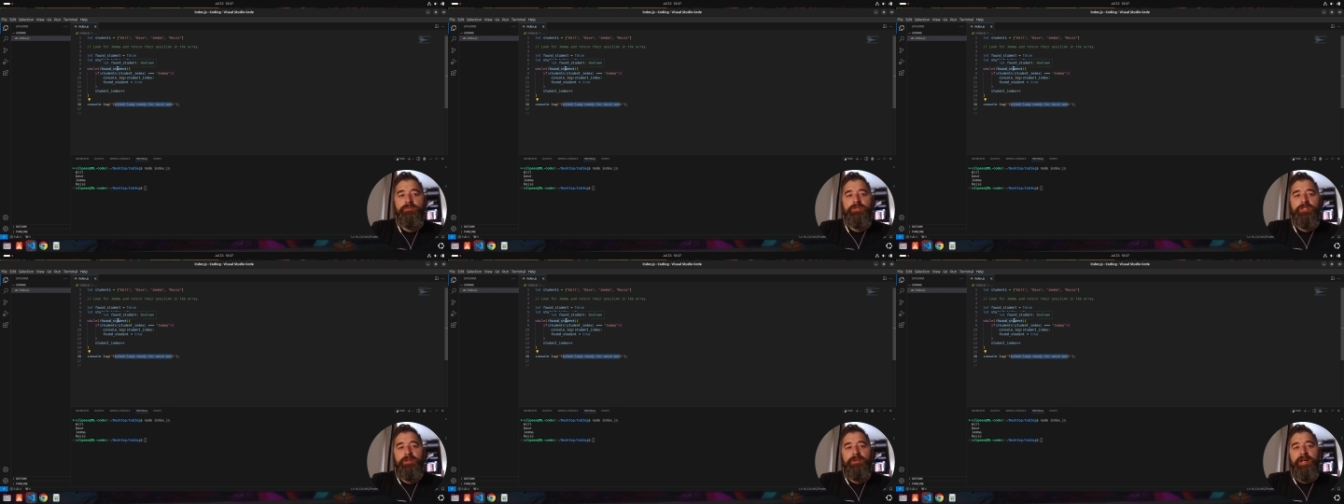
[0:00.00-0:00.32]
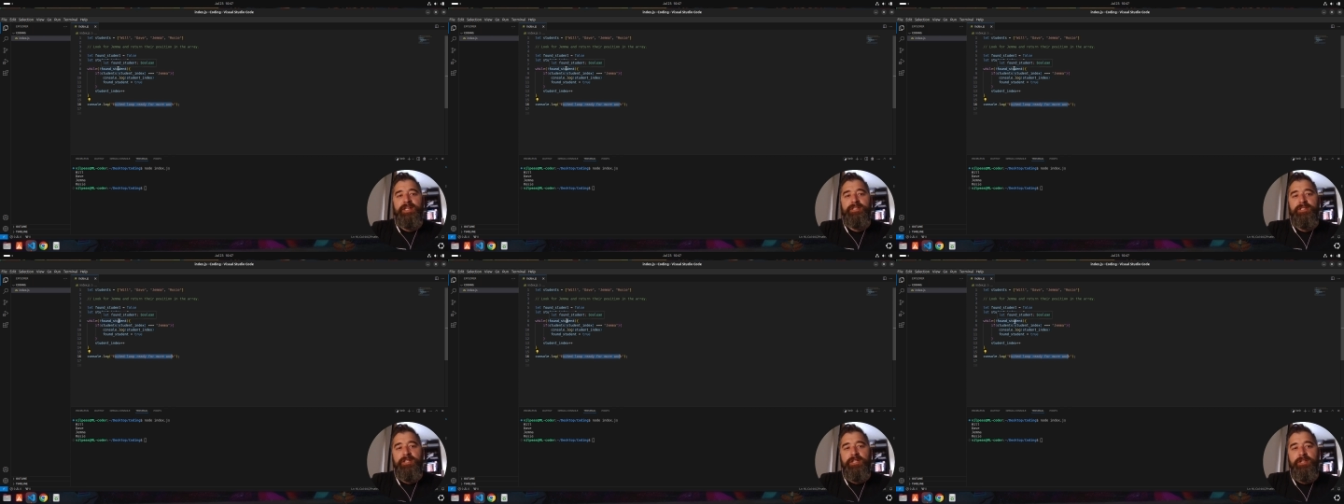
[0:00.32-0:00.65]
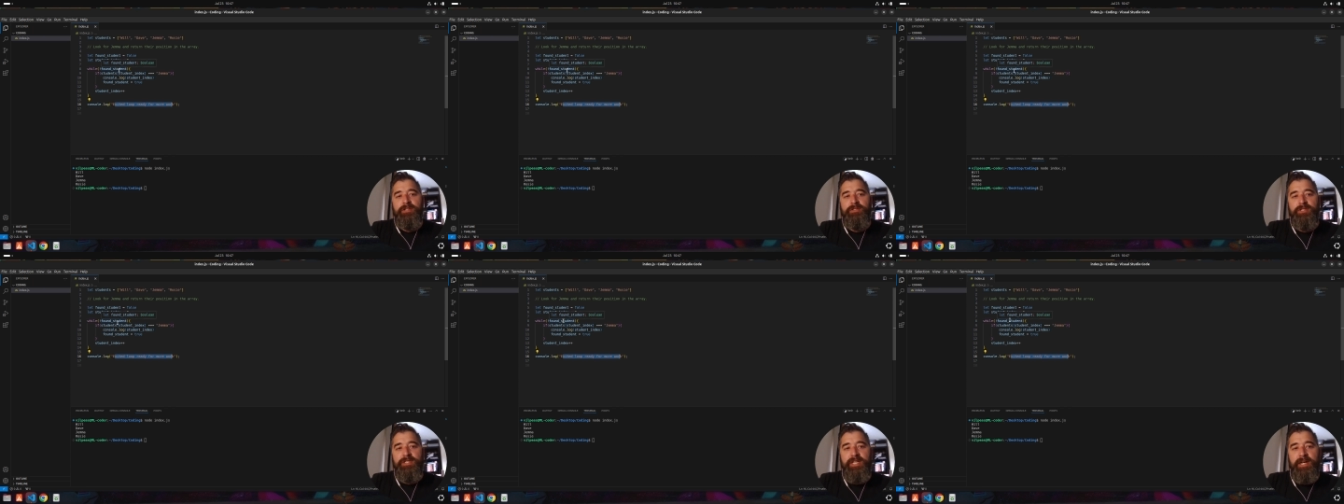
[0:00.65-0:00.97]
so as it
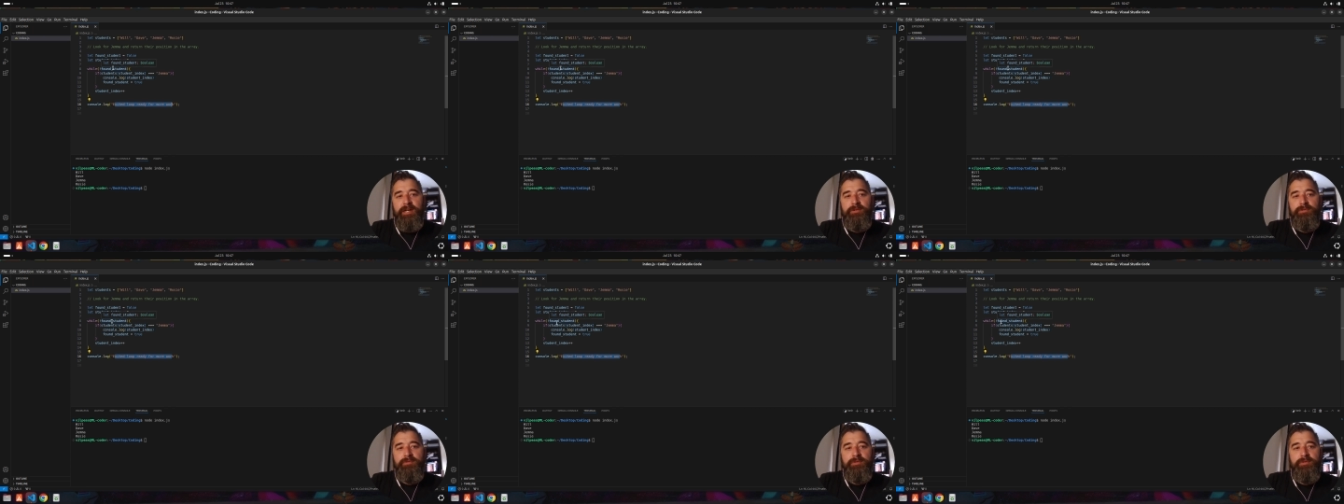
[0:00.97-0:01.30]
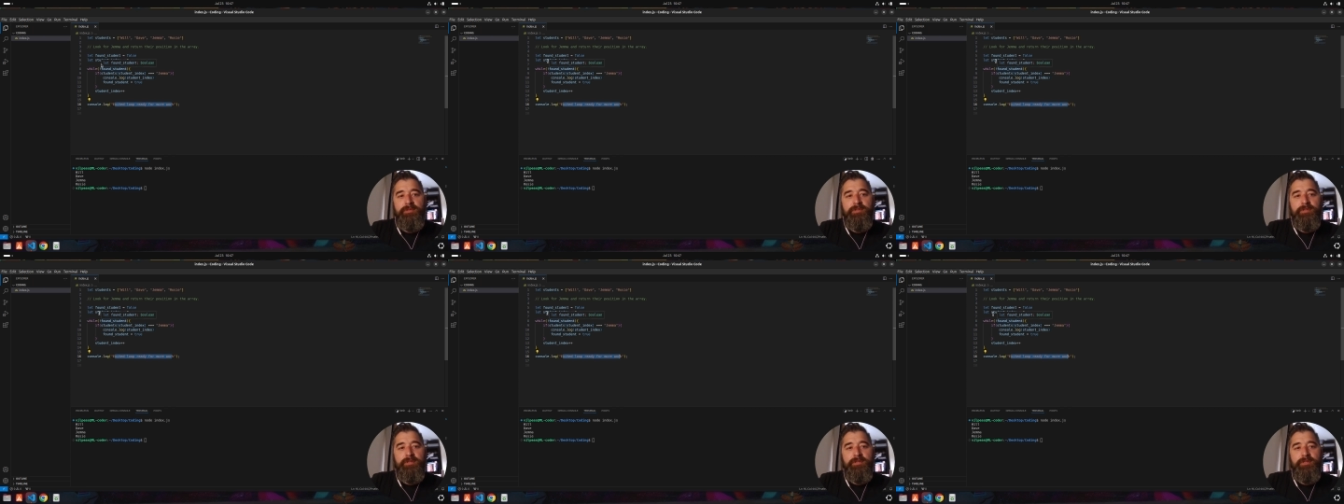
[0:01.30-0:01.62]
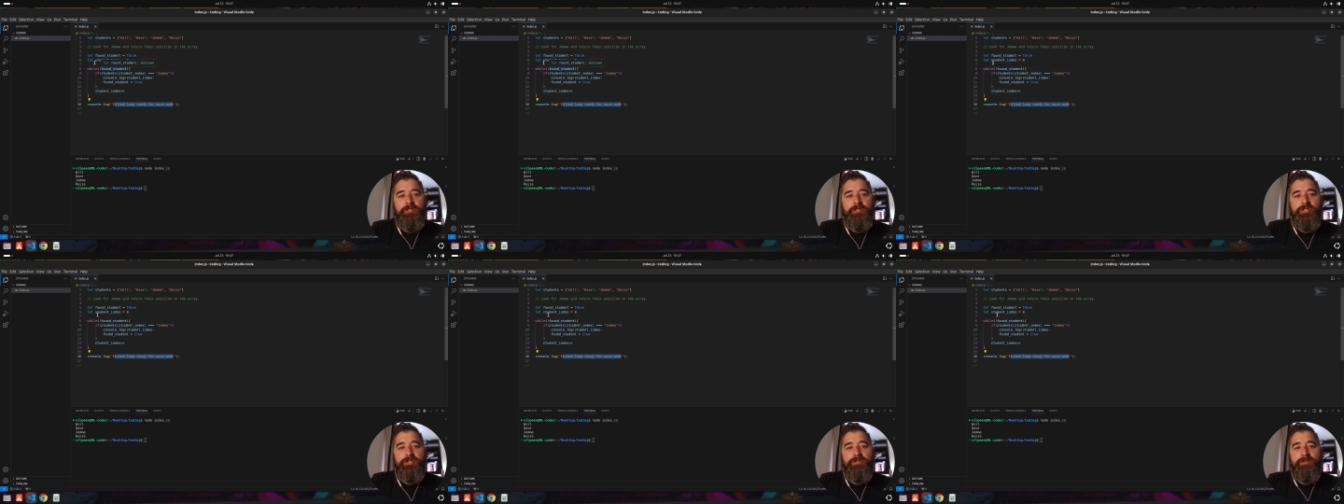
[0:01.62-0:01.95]
goes down, the
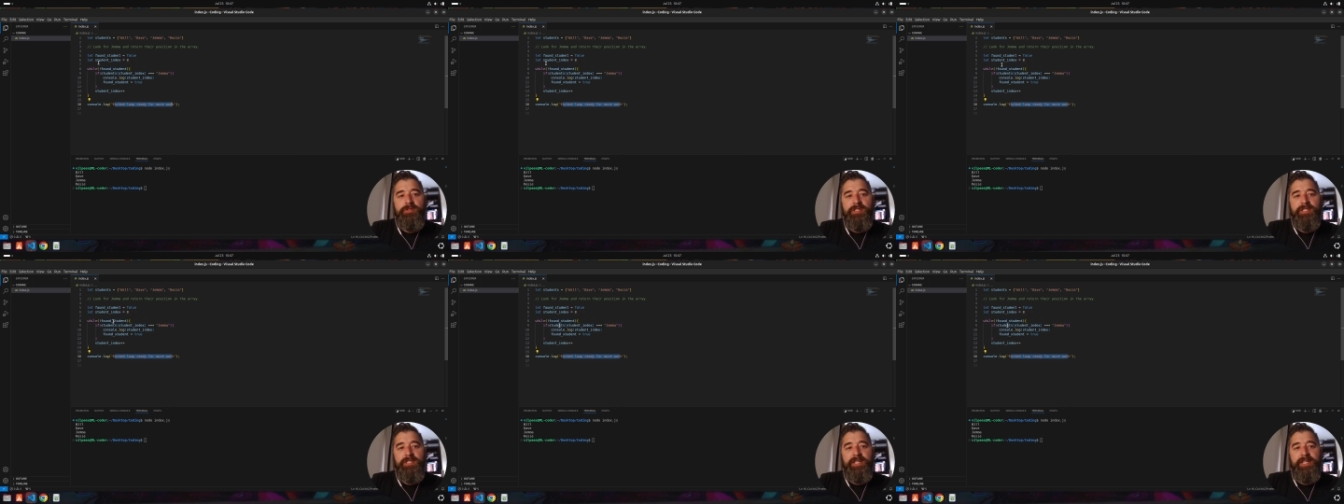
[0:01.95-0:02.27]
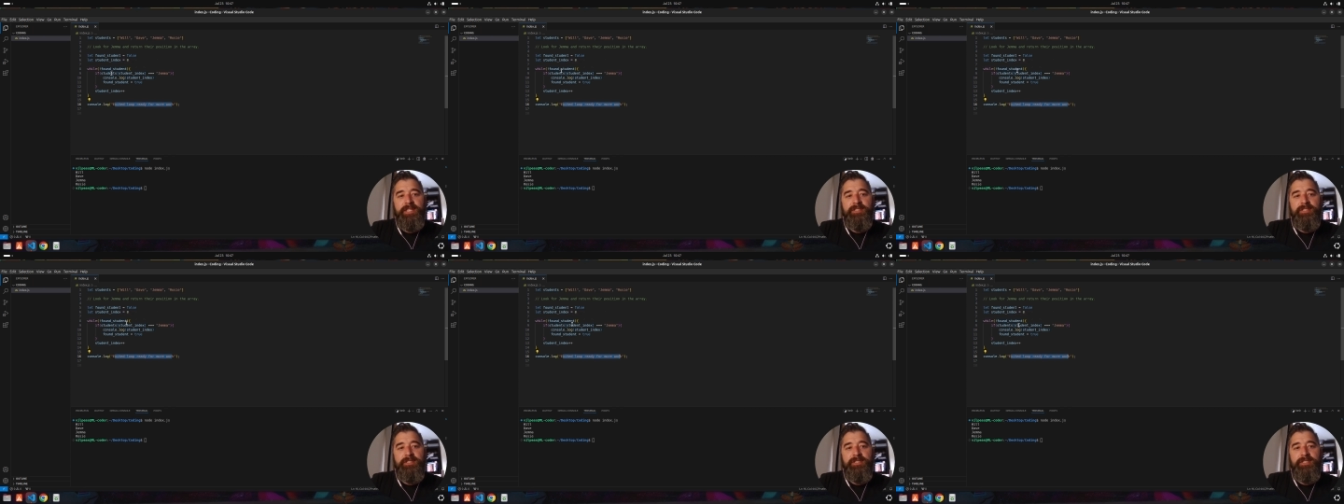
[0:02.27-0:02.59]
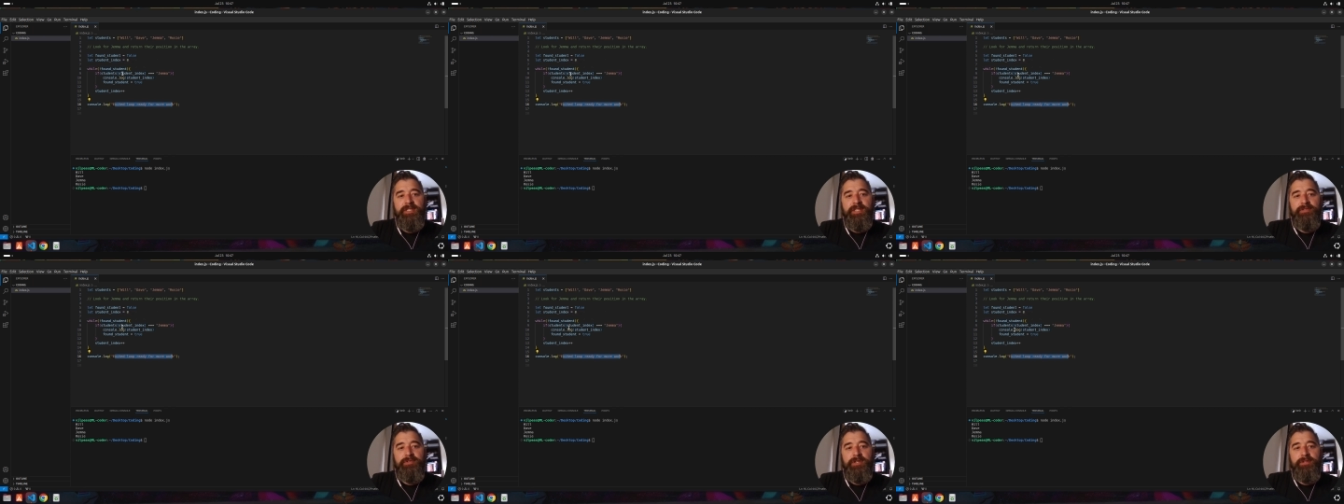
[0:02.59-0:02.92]
student index is
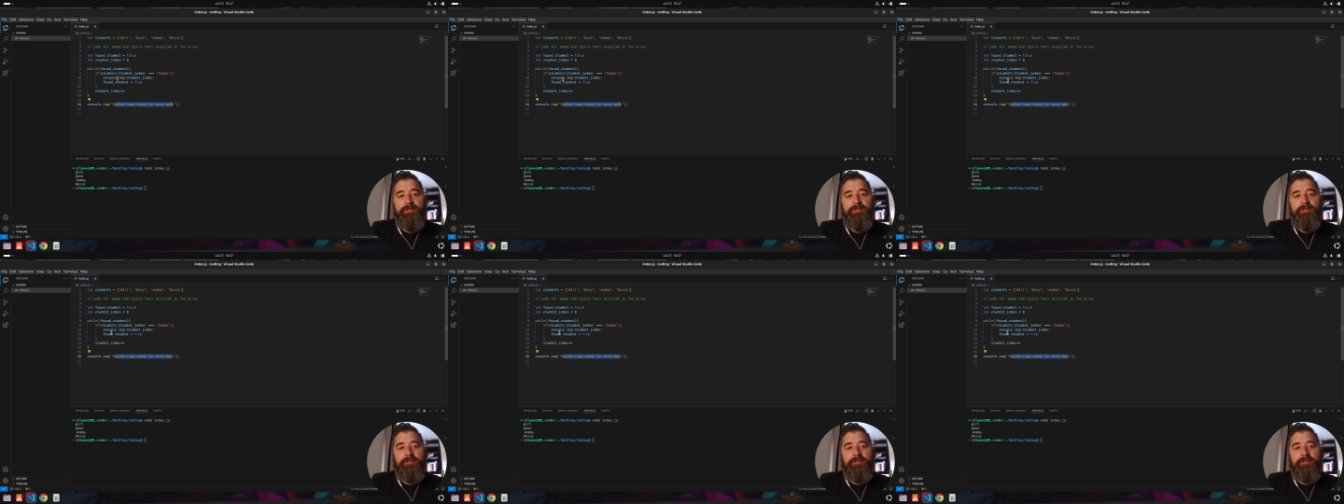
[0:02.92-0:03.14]
0.